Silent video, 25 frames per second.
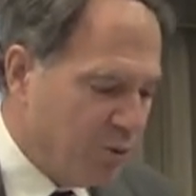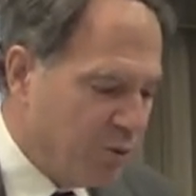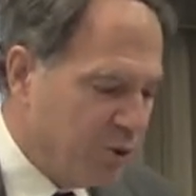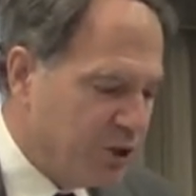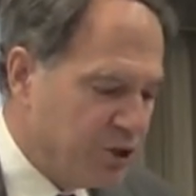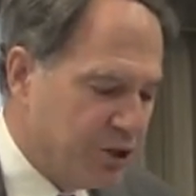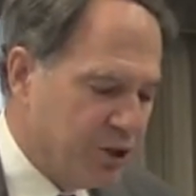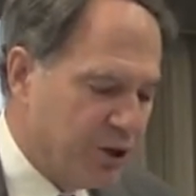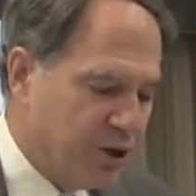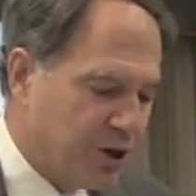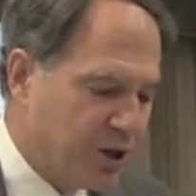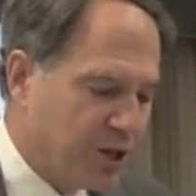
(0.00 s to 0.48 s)
We
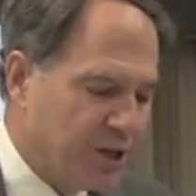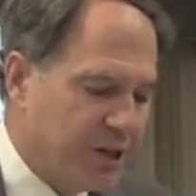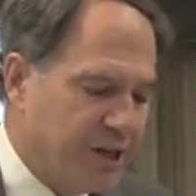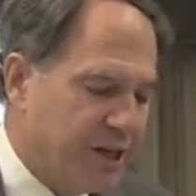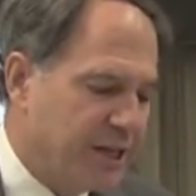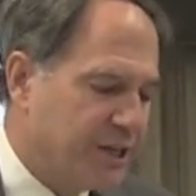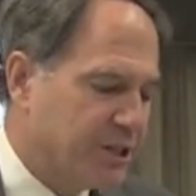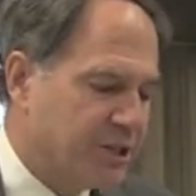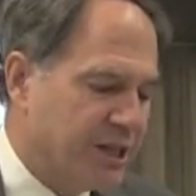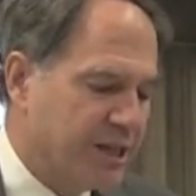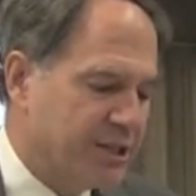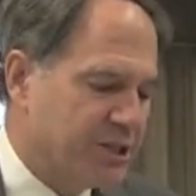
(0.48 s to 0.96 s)
see our
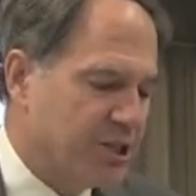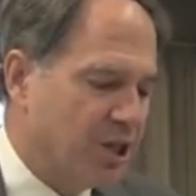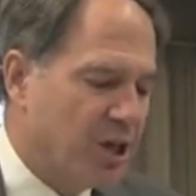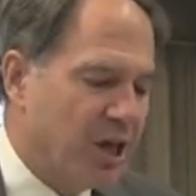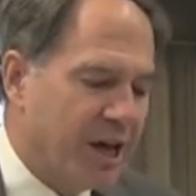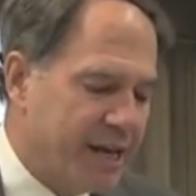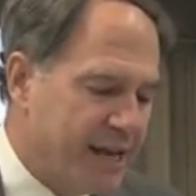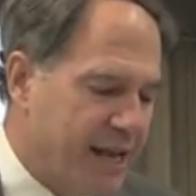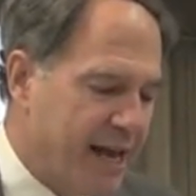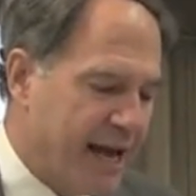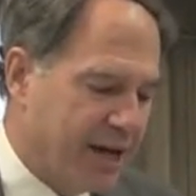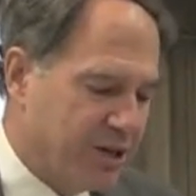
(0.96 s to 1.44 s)
clinics as
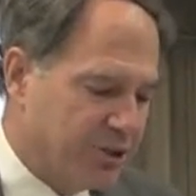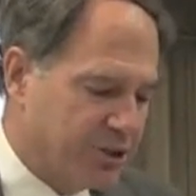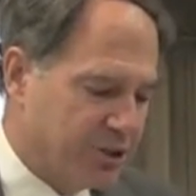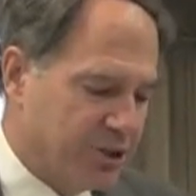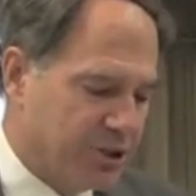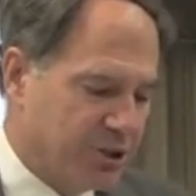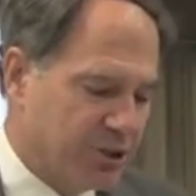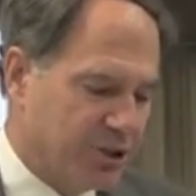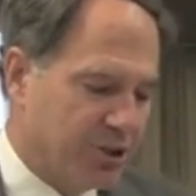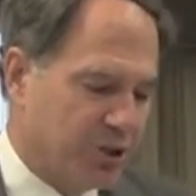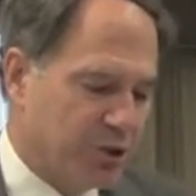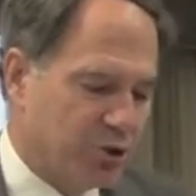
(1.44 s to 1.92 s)

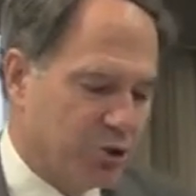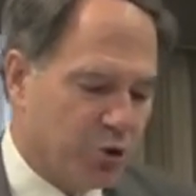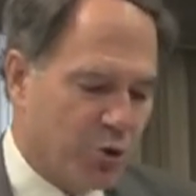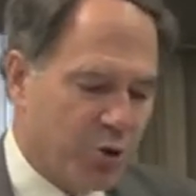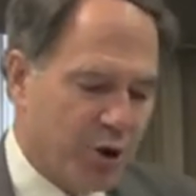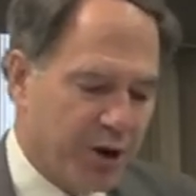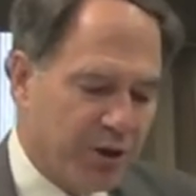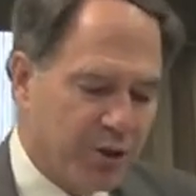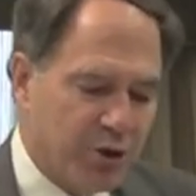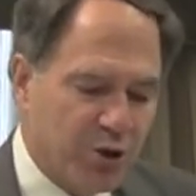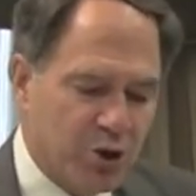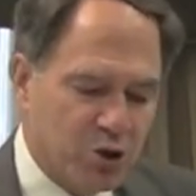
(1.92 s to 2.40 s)
lighthouses,
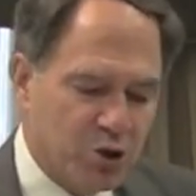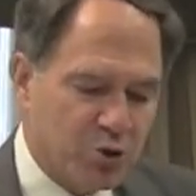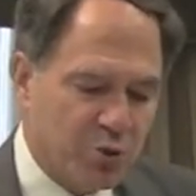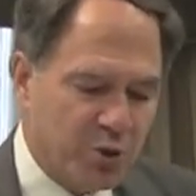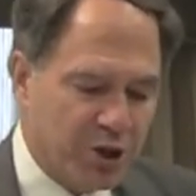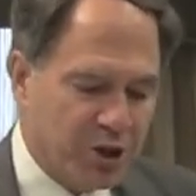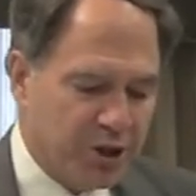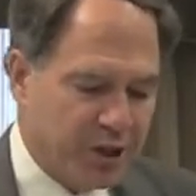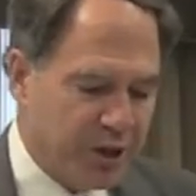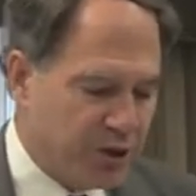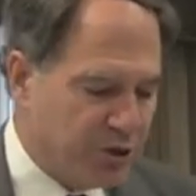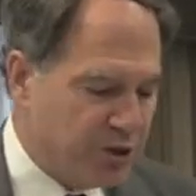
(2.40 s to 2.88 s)
drawing those
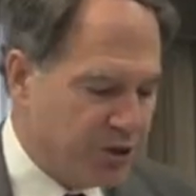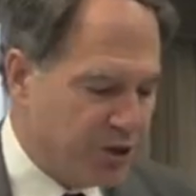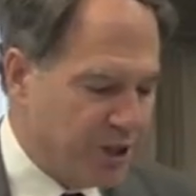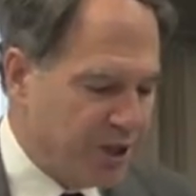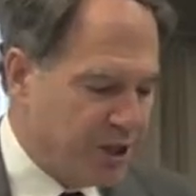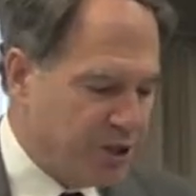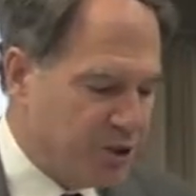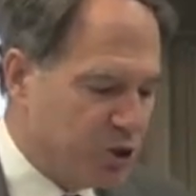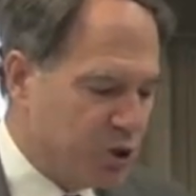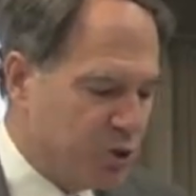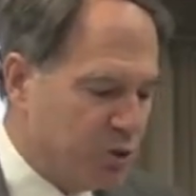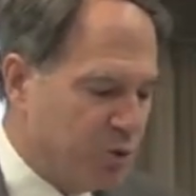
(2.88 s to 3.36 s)
with legal
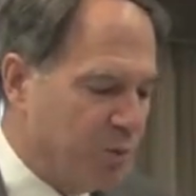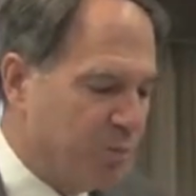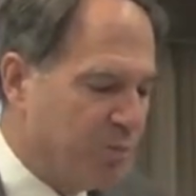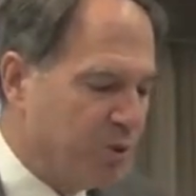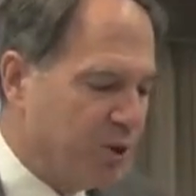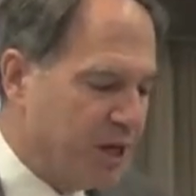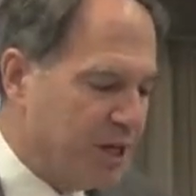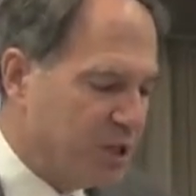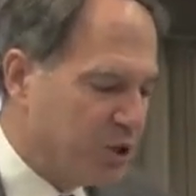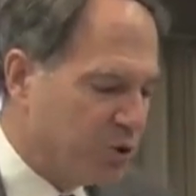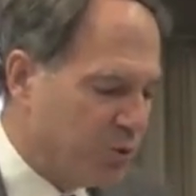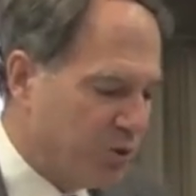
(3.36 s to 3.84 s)
needs to a
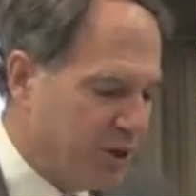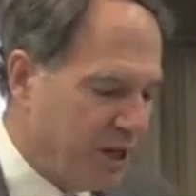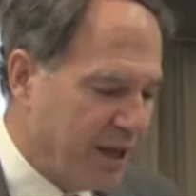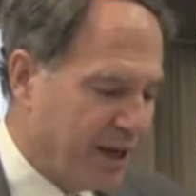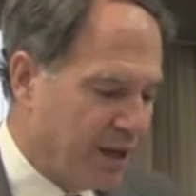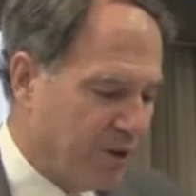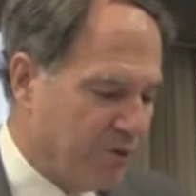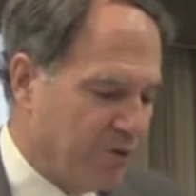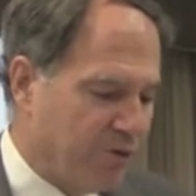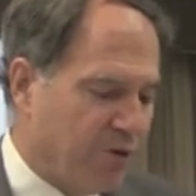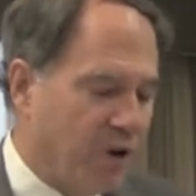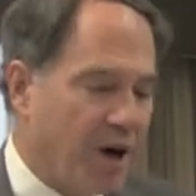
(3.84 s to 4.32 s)
place where they
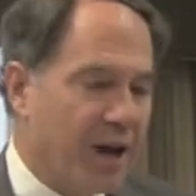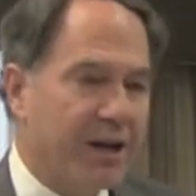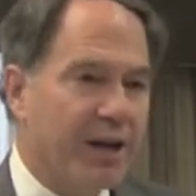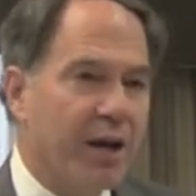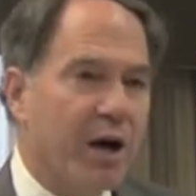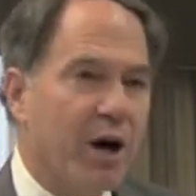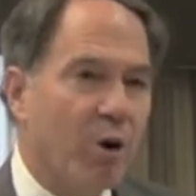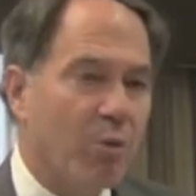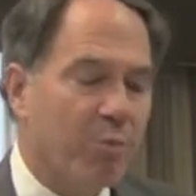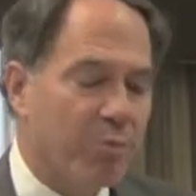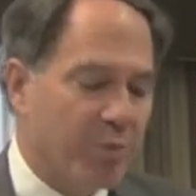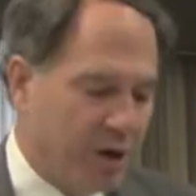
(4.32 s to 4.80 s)
can find
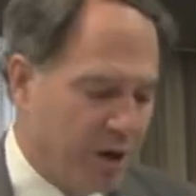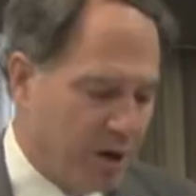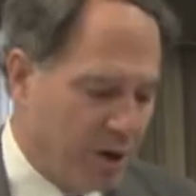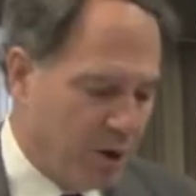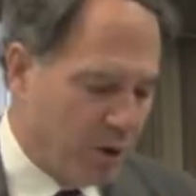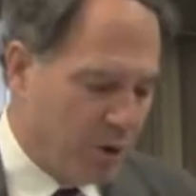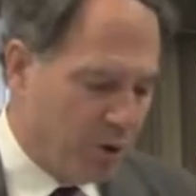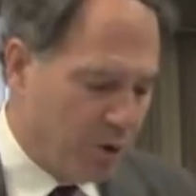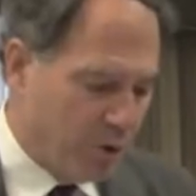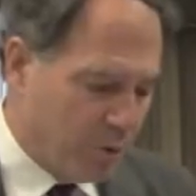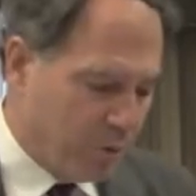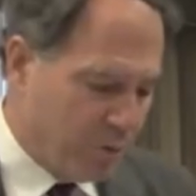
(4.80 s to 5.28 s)
help and
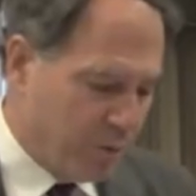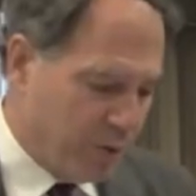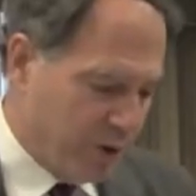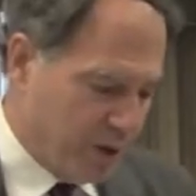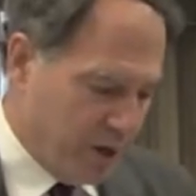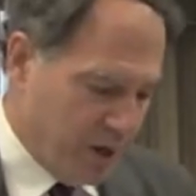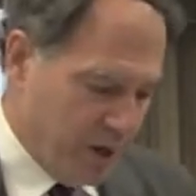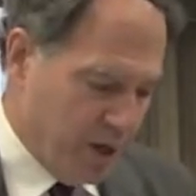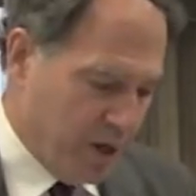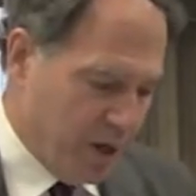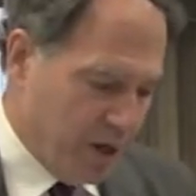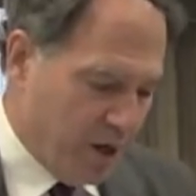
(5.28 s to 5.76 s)
hope.
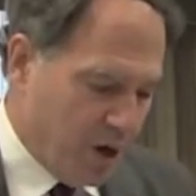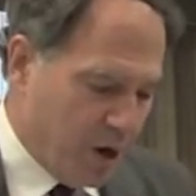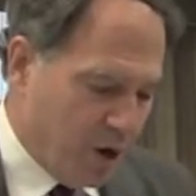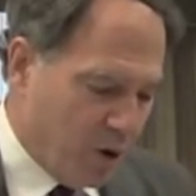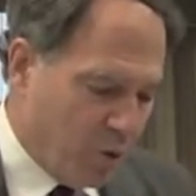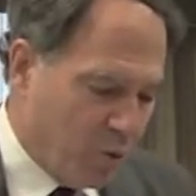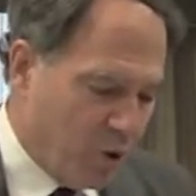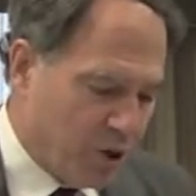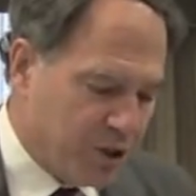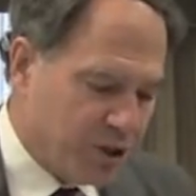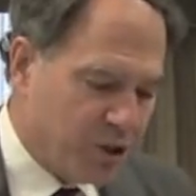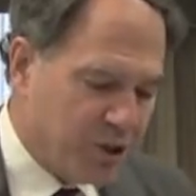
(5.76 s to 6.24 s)

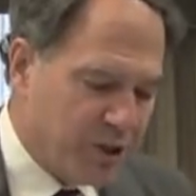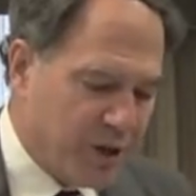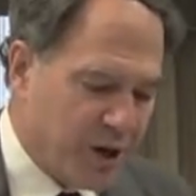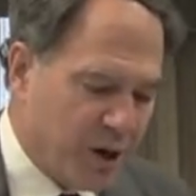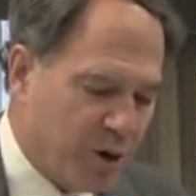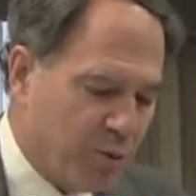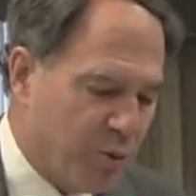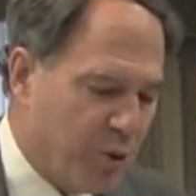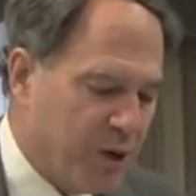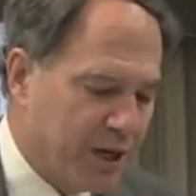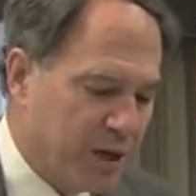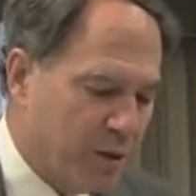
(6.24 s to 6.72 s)
Mm-hmm. Once
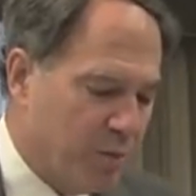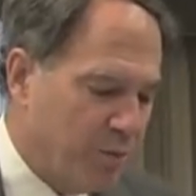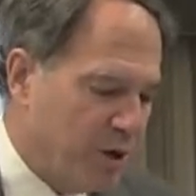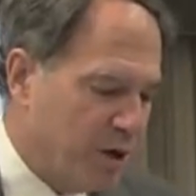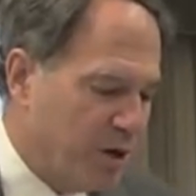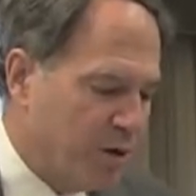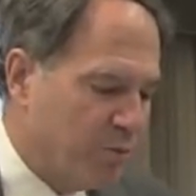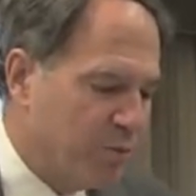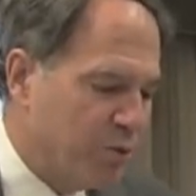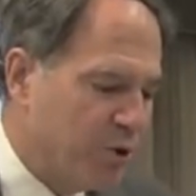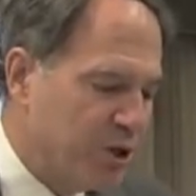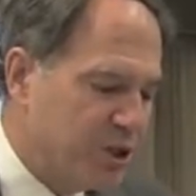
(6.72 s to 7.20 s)
there, we can
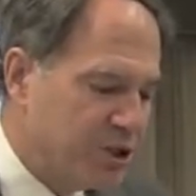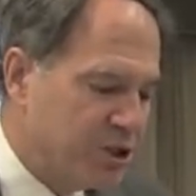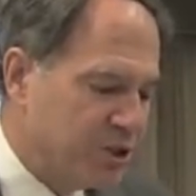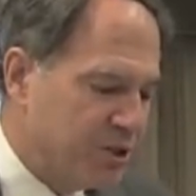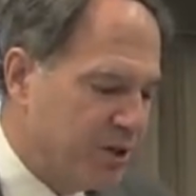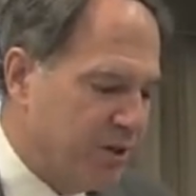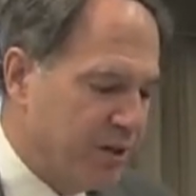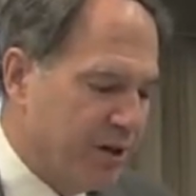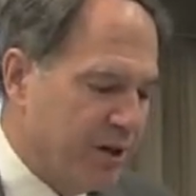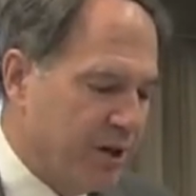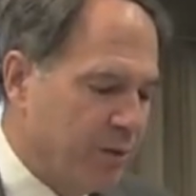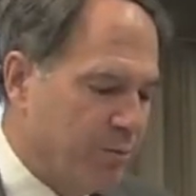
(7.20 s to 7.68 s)
be a bridge
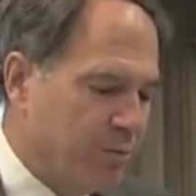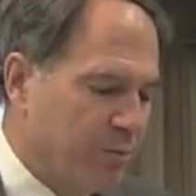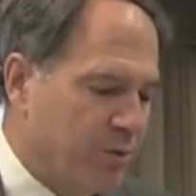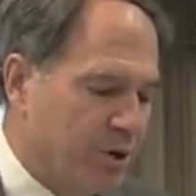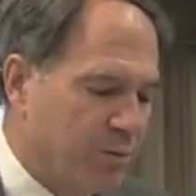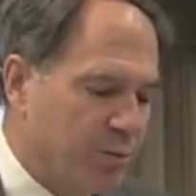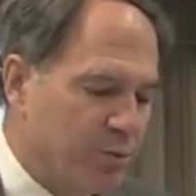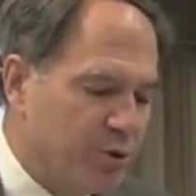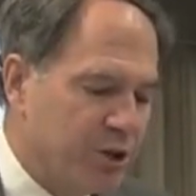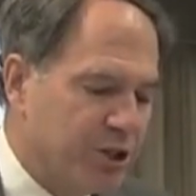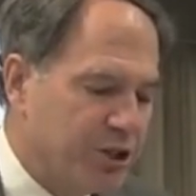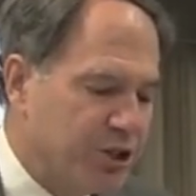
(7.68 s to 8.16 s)
to them,
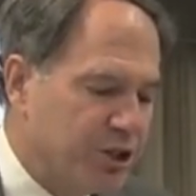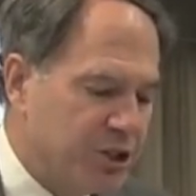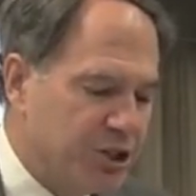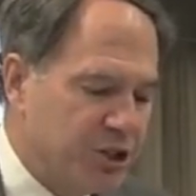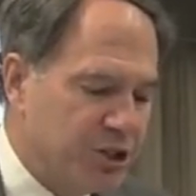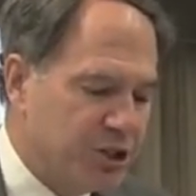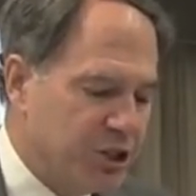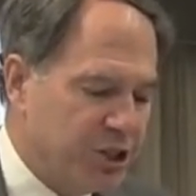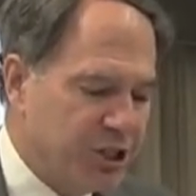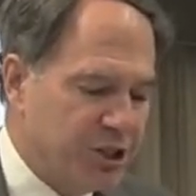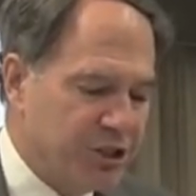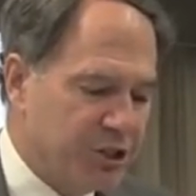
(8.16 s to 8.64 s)
a bridge to
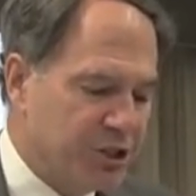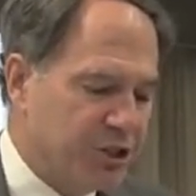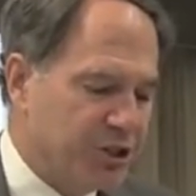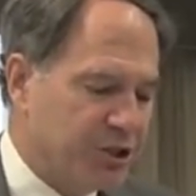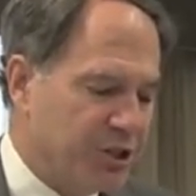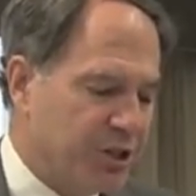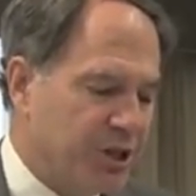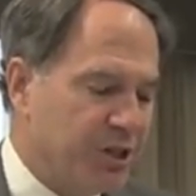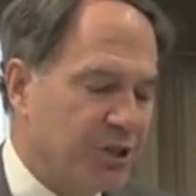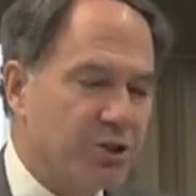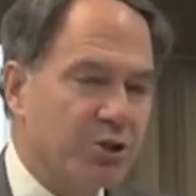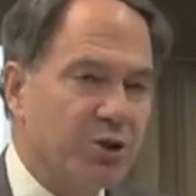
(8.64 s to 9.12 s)

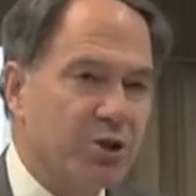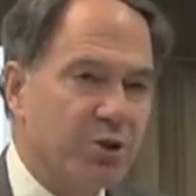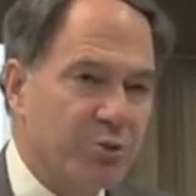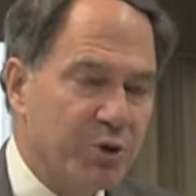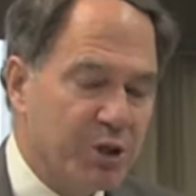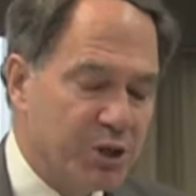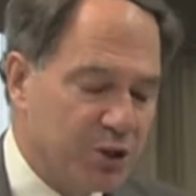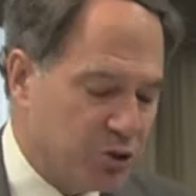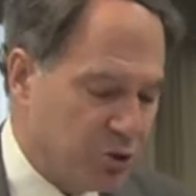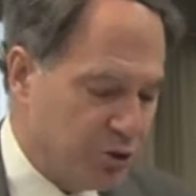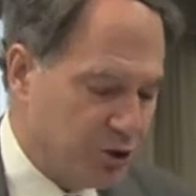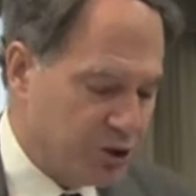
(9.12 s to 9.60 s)
Jesus and to the
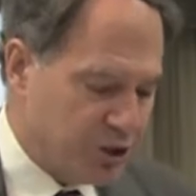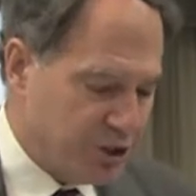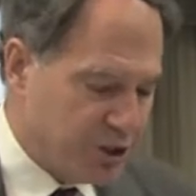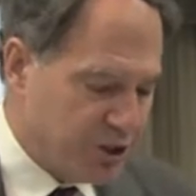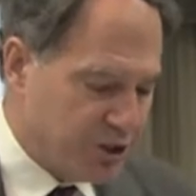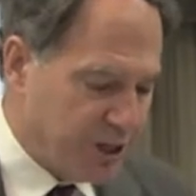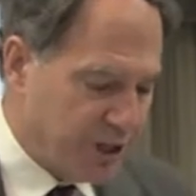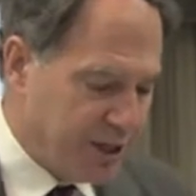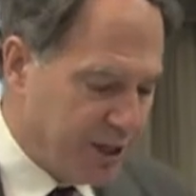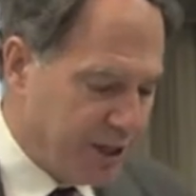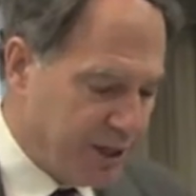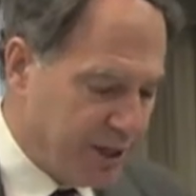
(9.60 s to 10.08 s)

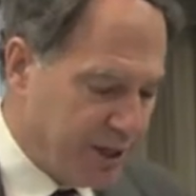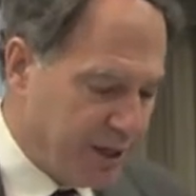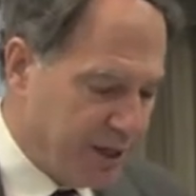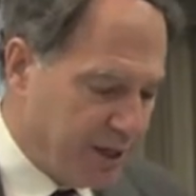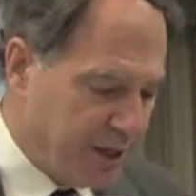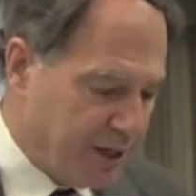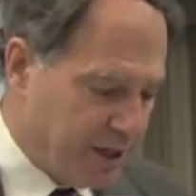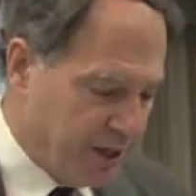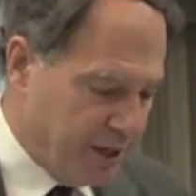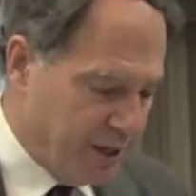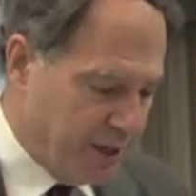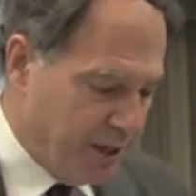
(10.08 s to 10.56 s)
resources they
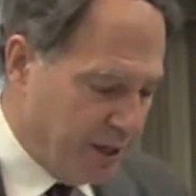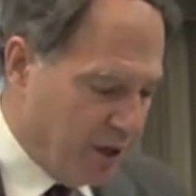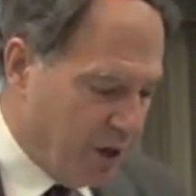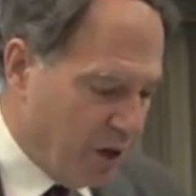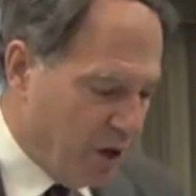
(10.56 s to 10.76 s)
need. Mm.